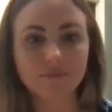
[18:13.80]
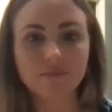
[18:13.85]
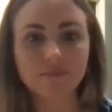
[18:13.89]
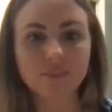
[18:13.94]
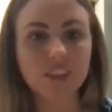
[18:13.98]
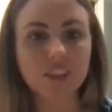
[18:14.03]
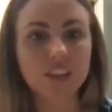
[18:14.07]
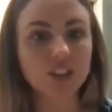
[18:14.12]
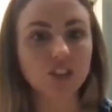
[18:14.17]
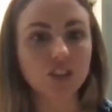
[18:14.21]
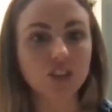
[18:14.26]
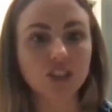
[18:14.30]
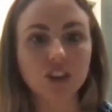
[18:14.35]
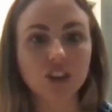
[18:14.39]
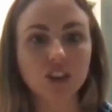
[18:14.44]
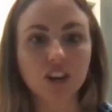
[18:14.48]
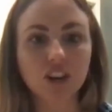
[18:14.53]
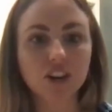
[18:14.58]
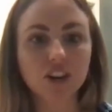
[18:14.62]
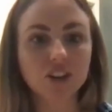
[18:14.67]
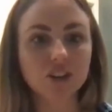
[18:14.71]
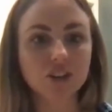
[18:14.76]
things just
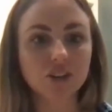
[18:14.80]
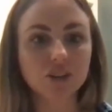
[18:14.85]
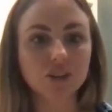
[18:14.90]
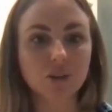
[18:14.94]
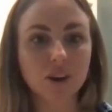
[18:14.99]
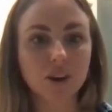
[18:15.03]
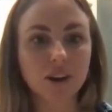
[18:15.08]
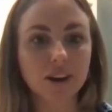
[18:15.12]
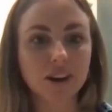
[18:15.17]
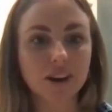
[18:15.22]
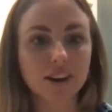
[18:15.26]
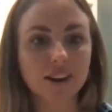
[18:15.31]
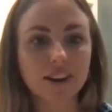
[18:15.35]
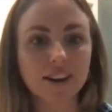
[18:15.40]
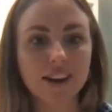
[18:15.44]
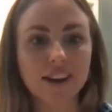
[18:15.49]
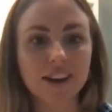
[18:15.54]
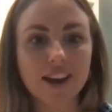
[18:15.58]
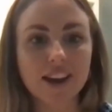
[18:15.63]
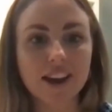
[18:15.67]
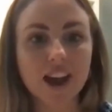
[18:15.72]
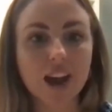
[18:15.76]
started to soar.
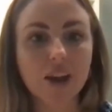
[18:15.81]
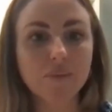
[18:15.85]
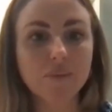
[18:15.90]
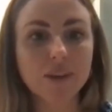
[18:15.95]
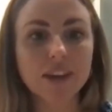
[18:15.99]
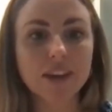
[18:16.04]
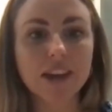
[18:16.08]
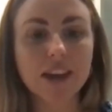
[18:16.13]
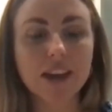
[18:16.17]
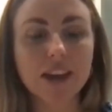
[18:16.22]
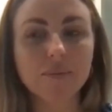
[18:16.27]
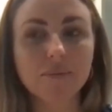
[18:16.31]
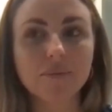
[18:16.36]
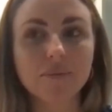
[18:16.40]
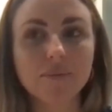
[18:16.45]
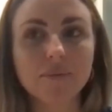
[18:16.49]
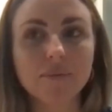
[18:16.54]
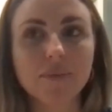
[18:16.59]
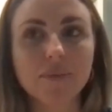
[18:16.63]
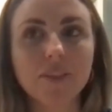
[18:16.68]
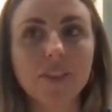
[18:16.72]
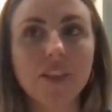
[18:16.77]
And I became
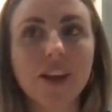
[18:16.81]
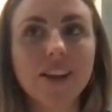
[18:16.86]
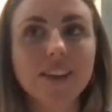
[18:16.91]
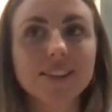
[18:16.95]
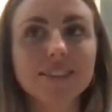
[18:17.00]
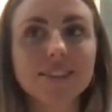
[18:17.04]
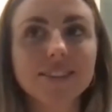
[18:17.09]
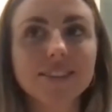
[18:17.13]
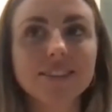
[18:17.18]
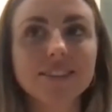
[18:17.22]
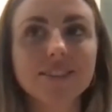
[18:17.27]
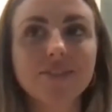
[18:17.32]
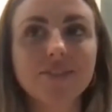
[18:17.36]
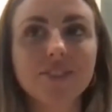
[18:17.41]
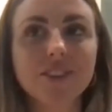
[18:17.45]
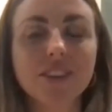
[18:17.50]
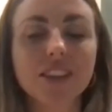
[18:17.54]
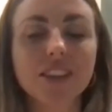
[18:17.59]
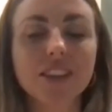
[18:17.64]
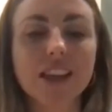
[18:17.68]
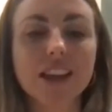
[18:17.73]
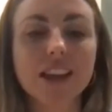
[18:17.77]
less
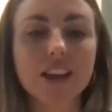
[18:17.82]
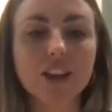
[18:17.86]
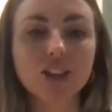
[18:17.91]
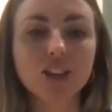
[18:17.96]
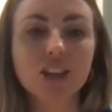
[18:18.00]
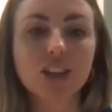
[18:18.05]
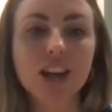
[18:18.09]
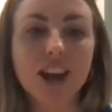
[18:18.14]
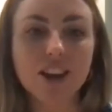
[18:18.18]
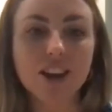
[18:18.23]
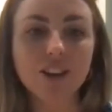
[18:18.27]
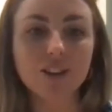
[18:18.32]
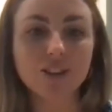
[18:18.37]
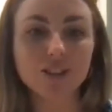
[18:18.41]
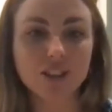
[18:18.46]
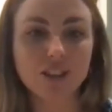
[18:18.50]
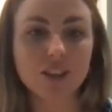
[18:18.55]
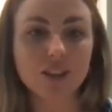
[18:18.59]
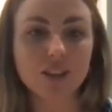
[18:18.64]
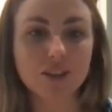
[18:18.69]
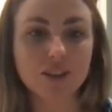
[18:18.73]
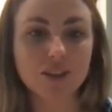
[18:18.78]
feeling like a shackle
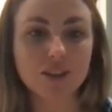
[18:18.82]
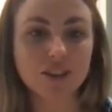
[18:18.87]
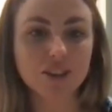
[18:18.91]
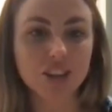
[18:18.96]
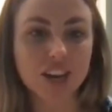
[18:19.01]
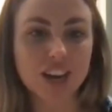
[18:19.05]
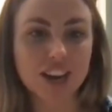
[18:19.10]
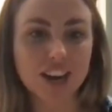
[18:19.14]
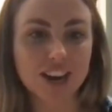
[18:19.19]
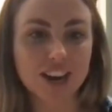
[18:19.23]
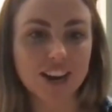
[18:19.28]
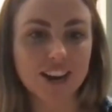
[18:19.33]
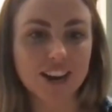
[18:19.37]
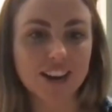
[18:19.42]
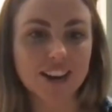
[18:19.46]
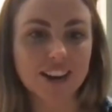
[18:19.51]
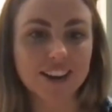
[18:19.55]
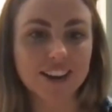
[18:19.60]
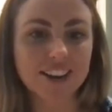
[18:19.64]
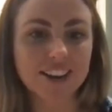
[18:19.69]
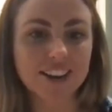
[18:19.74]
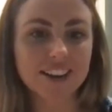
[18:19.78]
to the chair
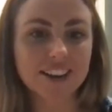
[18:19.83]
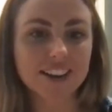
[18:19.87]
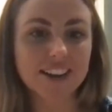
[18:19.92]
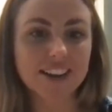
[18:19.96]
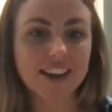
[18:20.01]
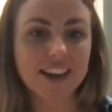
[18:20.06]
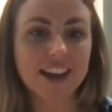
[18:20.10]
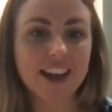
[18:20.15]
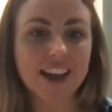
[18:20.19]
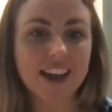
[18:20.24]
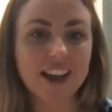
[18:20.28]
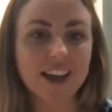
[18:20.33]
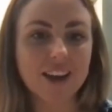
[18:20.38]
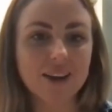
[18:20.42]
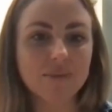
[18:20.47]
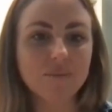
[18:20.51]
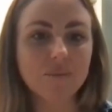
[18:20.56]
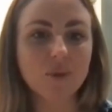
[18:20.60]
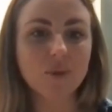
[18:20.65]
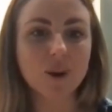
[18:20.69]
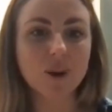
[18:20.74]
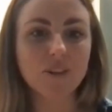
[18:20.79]

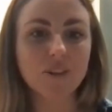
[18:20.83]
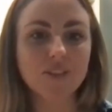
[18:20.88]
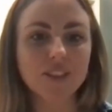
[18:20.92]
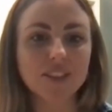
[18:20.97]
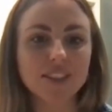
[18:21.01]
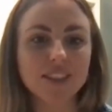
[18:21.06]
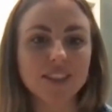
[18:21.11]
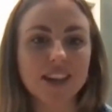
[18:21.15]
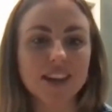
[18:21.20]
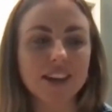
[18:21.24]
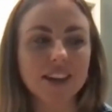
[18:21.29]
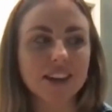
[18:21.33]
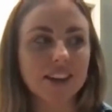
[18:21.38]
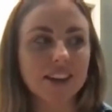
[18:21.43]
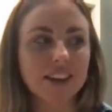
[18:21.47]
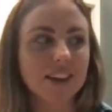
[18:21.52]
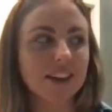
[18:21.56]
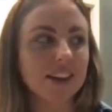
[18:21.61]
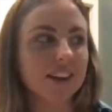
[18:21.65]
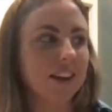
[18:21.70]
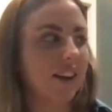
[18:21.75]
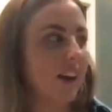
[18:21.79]
and more of this like,
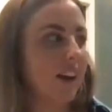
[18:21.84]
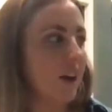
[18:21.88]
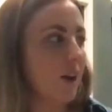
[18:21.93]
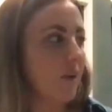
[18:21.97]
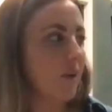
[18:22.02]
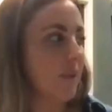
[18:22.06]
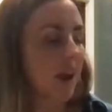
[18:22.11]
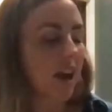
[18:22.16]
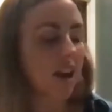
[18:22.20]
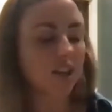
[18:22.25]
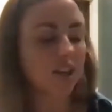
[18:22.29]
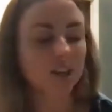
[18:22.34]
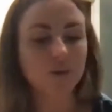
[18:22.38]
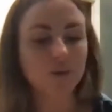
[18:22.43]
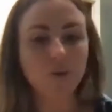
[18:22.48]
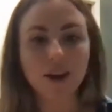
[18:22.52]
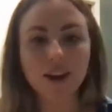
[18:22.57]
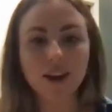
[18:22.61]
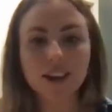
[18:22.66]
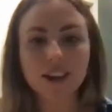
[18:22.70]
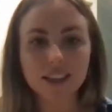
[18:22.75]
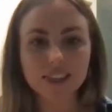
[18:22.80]
oh my gosh, I
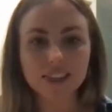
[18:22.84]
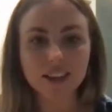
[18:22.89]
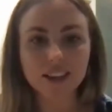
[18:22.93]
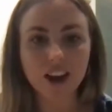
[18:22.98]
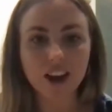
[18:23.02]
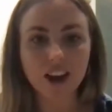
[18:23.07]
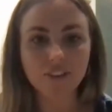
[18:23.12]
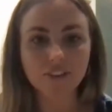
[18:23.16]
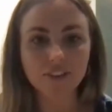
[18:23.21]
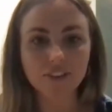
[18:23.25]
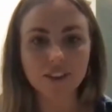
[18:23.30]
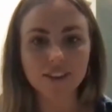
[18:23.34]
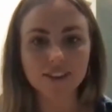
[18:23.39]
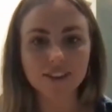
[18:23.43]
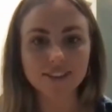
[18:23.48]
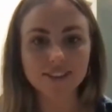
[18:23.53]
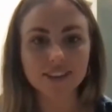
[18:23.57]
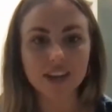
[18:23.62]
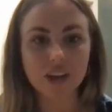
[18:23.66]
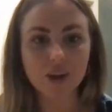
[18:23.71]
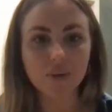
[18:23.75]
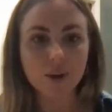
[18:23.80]
want to get in the
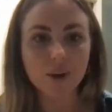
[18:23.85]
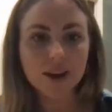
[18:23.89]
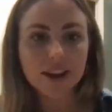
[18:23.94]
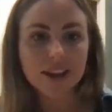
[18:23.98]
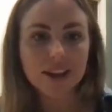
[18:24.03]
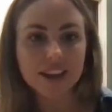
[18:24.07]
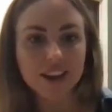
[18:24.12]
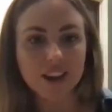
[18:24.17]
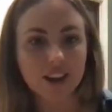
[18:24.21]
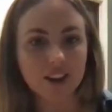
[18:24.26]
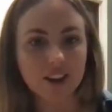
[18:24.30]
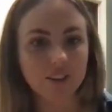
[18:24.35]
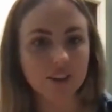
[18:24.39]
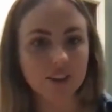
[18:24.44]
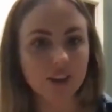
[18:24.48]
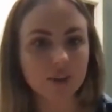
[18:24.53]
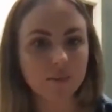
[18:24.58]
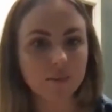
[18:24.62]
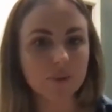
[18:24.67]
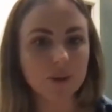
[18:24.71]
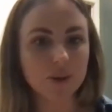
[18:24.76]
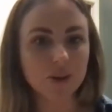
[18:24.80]
office. I want to get on the
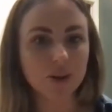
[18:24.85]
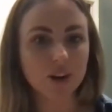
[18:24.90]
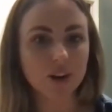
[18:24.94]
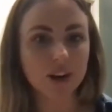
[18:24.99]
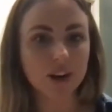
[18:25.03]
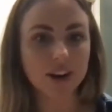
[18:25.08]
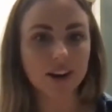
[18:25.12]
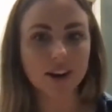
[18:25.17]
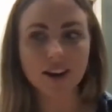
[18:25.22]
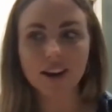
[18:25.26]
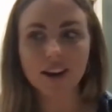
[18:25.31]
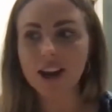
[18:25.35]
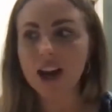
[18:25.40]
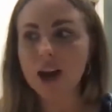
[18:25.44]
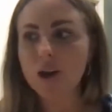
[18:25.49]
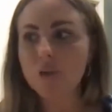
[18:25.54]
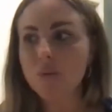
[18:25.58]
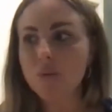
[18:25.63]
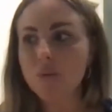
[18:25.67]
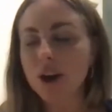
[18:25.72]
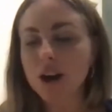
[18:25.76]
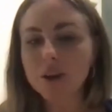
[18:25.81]
computer. I
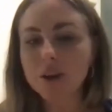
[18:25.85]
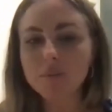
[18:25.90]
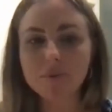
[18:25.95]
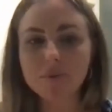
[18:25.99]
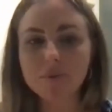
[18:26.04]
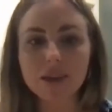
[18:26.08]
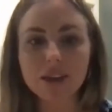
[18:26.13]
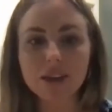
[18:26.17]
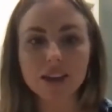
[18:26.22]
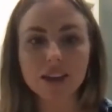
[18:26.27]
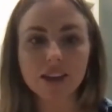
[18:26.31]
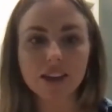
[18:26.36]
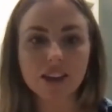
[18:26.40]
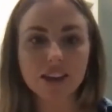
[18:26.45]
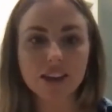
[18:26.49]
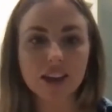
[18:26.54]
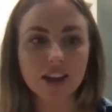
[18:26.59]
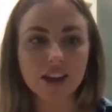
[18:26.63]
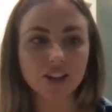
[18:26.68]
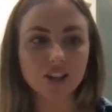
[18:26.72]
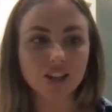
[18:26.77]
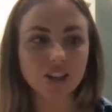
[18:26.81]
want to be making
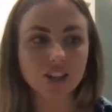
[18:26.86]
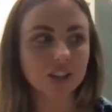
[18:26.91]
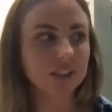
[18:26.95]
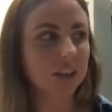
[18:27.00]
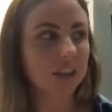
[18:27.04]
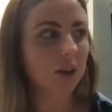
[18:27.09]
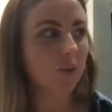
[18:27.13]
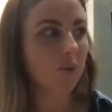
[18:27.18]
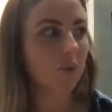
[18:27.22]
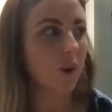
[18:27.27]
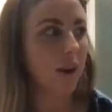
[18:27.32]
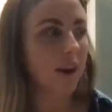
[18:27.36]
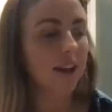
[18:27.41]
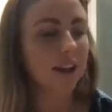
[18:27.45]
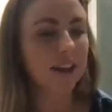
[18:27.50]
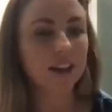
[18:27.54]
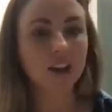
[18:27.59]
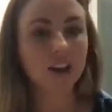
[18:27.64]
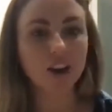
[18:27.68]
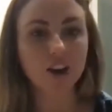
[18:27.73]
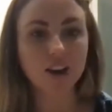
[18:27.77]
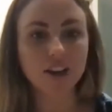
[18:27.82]
connections. I want to
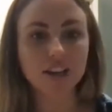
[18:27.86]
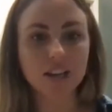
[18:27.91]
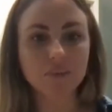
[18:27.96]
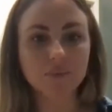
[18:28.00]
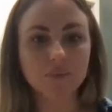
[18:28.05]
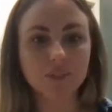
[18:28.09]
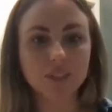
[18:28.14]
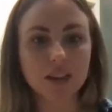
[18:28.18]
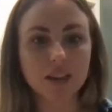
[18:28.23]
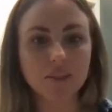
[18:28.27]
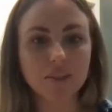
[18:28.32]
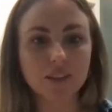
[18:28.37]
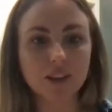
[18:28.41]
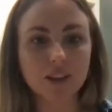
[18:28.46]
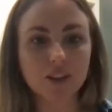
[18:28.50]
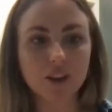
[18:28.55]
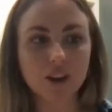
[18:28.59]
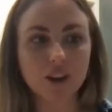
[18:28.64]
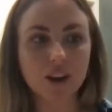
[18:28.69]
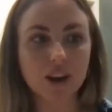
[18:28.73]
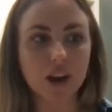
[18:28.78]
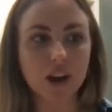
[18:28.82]
get our team's names out
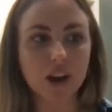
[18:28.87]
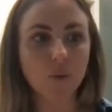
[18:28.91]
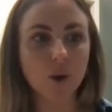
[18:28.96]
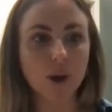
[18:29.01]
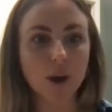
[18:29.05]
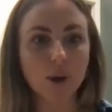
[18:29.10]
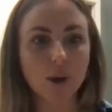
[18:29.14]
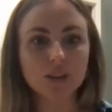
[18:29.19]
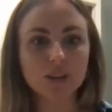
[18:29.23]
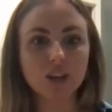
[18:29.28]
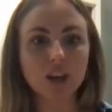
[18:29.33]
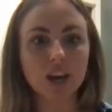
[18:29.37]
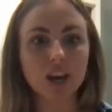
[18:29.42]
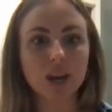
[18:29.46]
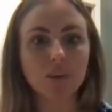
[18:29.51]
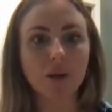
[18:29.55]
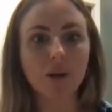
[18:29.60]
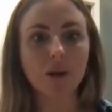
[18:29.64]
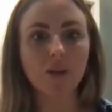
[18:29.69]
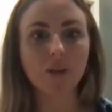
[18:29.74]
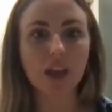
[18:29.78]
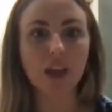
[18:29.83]
there and I want to be talking
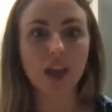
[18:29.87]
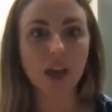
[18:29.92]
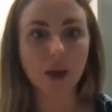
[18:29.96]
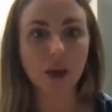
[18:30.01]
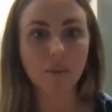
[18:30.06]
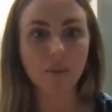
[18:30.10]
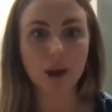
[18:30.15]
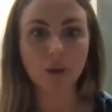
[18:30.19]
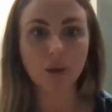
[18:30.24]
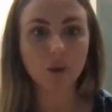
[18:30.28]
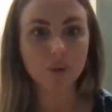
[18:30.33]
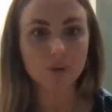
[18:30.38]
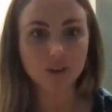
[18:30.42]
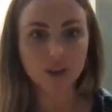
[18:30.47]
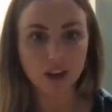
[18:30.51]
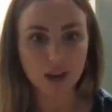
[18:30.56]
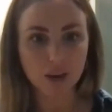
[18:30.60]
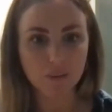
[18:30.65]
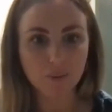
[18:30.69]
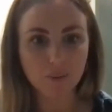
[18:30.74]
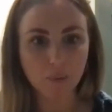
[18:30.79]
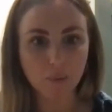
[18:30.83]
about them. I don't want to be
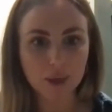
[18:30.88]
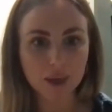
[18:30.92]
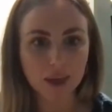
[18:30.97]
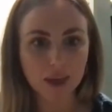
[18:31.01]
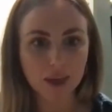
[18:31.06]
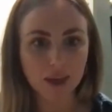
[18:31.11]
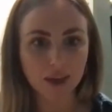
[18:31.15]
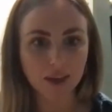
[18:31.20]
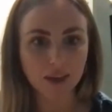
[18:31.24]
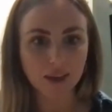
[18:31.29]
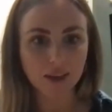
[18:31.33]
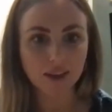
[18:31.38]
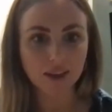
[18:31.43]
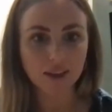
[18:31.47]
talking about me.